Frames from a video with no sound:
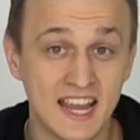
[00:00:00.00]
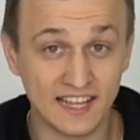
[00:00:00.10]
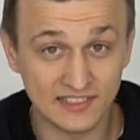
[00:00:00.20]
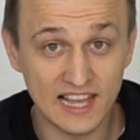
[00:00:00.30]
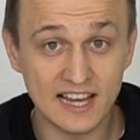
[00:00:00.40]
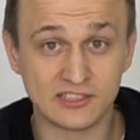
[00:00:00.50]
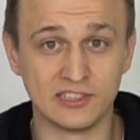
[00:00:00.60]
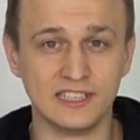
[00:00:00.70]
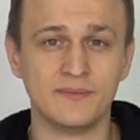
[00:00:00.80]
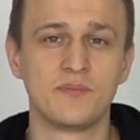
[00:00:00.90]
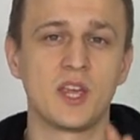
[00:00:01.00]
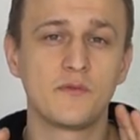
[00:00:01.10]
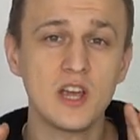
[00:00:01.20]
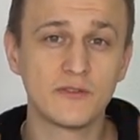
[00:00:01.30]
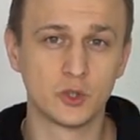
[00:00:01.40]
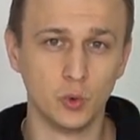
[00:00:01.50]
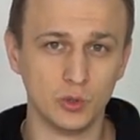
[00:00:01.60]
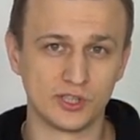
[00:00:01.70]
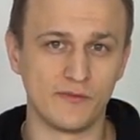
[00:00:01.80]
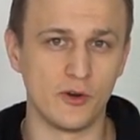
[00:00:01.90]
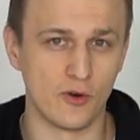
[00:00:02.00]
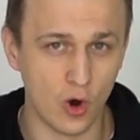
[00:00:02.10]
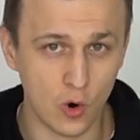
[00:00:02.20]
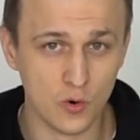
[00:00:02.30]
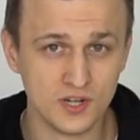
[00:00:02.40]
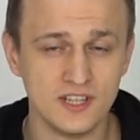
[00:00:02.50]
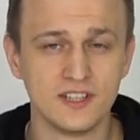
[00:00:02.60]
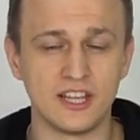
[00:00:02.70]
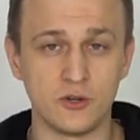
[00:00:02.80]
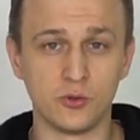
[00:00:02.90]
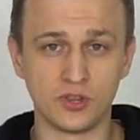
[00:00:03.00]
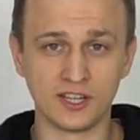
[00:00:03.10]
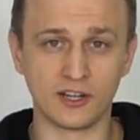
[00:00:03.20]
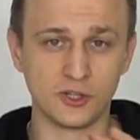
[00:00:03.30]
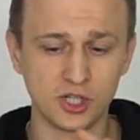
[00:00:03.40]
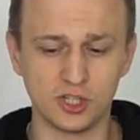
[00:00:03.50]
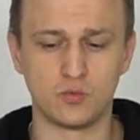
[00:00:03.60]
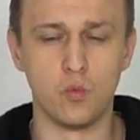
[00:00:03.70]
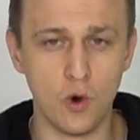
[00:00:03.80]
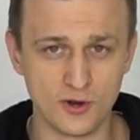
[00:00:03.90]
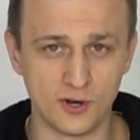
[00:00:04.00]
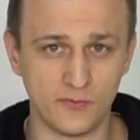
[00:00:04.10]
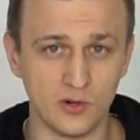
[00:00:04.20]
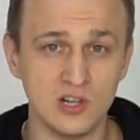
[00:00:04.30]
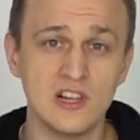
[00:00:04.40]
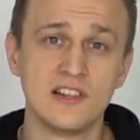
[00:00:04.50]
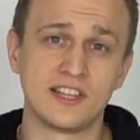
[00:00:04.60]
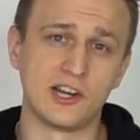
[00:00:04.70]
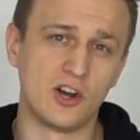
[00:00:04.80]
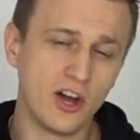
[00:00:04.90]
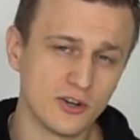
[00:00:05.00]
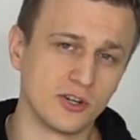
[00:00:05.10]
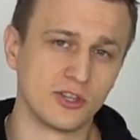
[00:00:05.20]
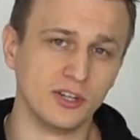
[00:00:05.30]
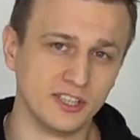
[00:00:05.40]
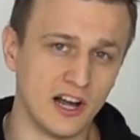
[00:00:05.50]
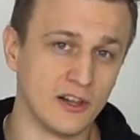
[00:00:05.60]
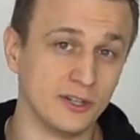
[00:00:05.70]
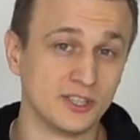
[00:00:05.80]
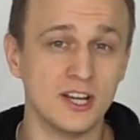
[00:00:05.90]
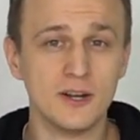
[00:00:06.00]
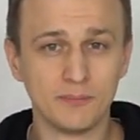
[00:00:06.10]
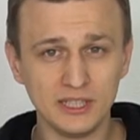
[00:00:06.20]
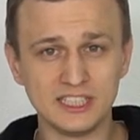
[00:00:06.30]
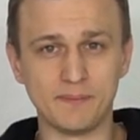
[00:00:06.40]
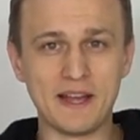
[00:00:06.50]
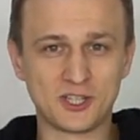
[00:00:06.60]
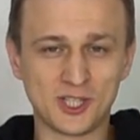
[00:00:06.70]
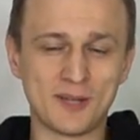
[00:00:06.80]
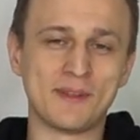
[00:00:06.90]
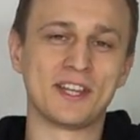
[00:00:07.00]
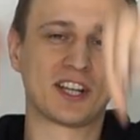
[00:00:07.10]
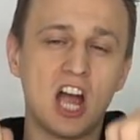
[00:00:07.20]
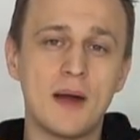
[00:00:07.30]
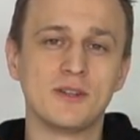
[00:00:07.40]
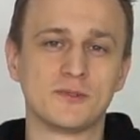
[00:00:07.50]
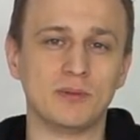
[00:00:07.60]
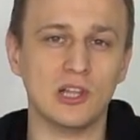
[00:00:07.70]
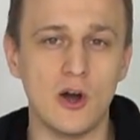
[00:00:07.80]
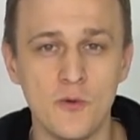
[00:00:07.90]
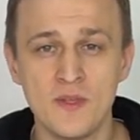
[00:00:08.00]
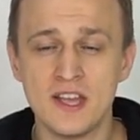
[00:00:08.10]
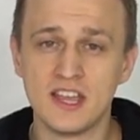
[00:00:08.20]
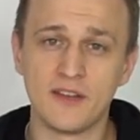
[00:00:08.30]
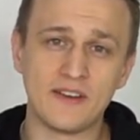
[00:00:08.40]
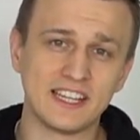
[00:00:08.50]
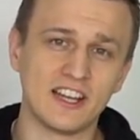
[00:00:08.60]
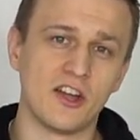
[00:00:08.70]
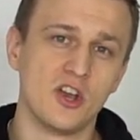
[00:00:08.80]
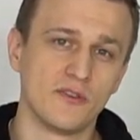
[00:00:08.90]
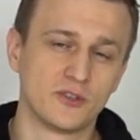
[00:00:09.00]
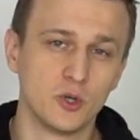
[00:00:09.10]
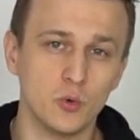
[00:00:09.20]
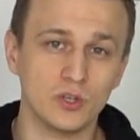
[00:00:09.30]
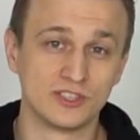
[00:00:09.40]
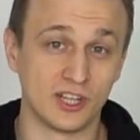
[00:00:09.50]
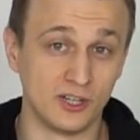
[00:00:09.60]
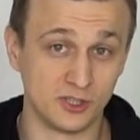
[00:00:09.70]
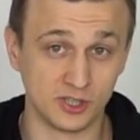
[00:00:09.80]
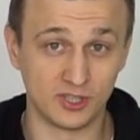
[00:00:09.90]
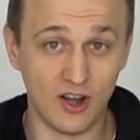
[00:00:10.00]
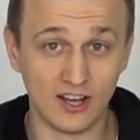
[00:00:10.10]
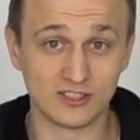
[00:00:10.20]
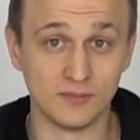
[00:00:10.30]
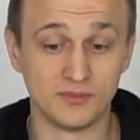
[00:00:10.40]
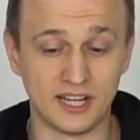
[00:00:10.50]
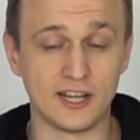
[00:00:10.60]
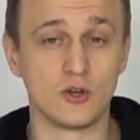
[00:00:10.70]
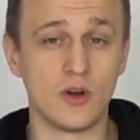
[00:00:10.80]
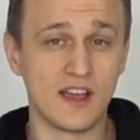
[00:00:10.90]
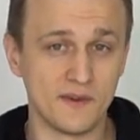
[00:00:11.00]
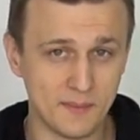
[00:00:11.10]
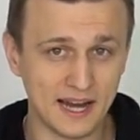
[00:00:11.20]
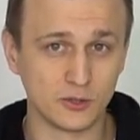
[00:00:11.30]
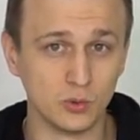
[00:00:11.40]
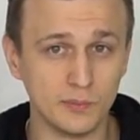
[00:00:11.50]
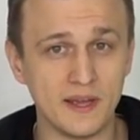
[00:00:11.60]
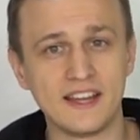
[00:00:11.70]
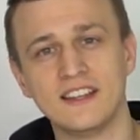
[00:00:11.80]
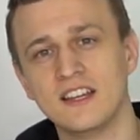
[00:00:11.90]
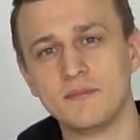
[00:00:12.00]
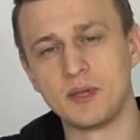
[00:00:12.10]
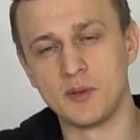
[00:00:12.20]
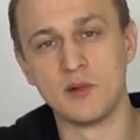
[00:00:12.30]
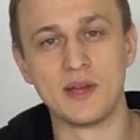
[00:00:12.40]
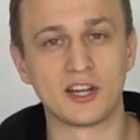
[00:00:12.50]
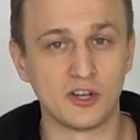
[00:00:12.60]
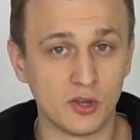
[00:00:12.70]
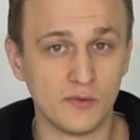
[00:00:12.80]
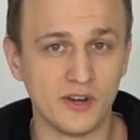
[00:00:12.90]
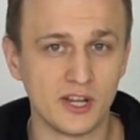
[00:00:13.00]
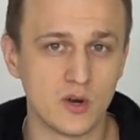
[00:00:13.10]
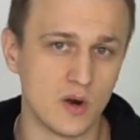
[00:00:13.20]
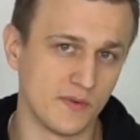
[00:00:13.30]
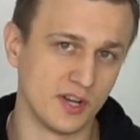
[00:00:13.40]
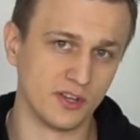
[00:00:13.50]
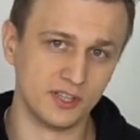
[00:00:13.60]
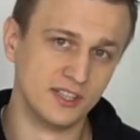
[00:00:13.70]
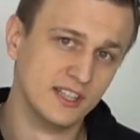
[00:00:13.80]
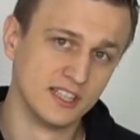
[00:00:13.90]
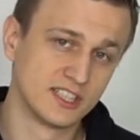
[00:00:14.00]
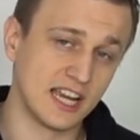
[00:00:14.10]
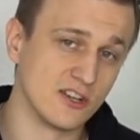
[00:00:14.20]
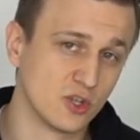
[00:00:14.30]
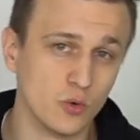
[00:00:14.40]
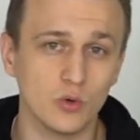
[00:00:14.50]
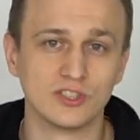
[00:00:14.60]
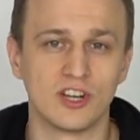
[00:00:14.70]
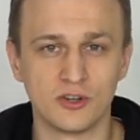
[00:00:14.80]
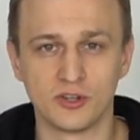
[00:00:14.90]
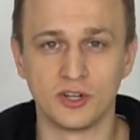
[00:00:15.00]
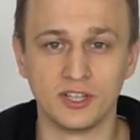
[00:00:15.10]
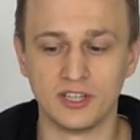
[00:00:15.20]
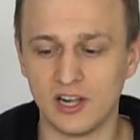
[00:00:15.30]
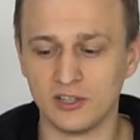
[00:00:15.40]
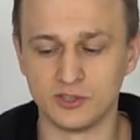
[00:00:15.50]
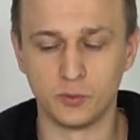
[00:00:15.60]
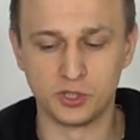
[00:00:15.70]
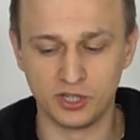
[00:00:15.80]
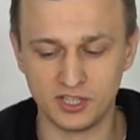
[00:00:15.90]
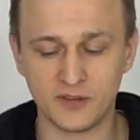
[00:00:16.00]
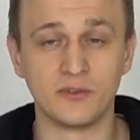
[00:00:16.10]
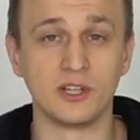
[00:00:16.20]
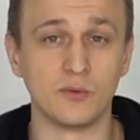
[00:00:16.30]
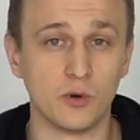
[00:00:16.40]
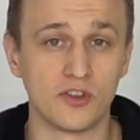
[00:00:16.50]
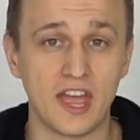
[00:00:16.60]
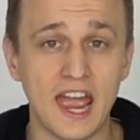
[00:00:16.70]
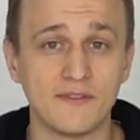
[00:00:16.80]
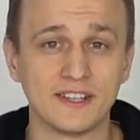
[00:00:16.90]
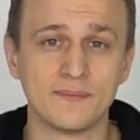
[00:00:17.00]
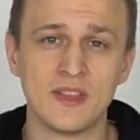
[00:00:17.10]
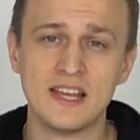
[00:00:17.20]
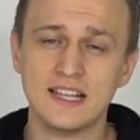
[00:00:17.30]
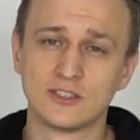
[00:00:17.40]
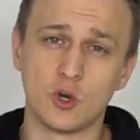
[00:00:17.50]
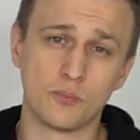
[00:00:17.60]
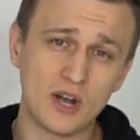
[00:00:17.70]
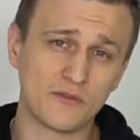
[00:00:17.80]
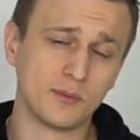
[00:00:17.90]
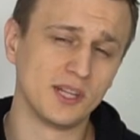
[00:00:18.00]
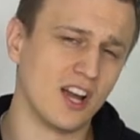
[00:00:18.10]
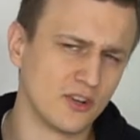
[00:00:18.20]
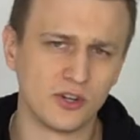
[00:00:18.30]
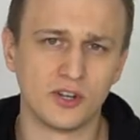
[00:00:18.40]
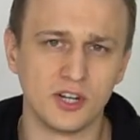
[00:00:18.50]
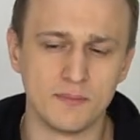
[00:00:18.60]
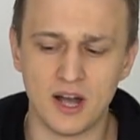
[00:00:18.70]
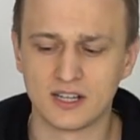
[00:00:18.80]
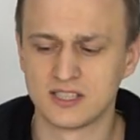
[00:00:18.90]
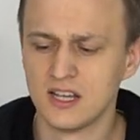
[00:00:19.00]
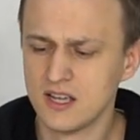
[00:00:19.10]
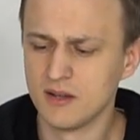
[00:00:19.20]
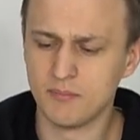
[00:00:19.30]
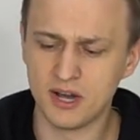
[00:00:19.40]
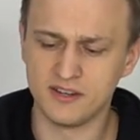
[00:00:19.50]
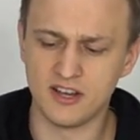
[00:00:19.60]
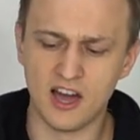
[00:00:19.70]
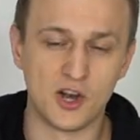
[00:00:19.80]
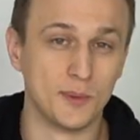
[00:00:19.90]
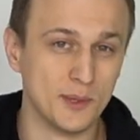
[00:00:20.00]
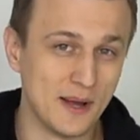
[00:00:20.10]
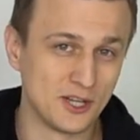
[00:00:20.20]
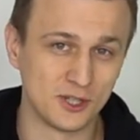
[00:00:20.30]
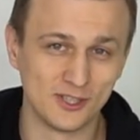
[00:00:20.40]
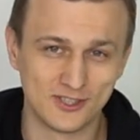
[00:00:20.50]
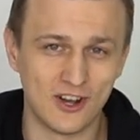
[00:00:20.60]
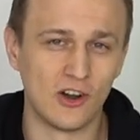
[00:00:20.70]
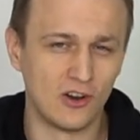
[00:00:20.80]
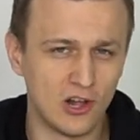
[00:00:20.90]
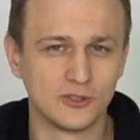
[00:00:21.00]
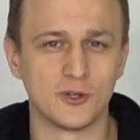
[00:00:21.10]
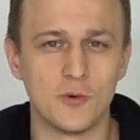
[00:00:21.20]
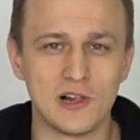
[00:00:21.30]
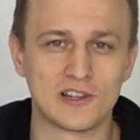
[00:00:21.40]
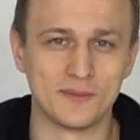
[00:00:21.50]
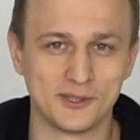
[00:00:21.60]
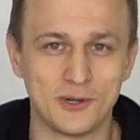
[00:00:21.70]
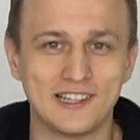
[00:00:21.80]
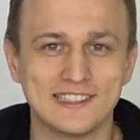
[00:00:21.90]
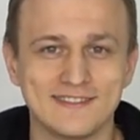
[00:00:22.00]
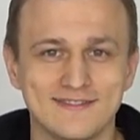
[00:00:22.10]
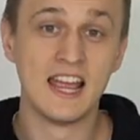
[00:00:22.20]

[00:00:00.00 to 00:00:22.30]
And lastly, if you have tools of your own that you think are just wonderful, that are under $30, please mention them in the comments below. If I get enough tools that are just awesome that I don't have in my tool bag, maybe I'll make another video of another 10 tools under $30, which are definitely worth having. So preferably under $30, but honorable mentions are also welcome as well.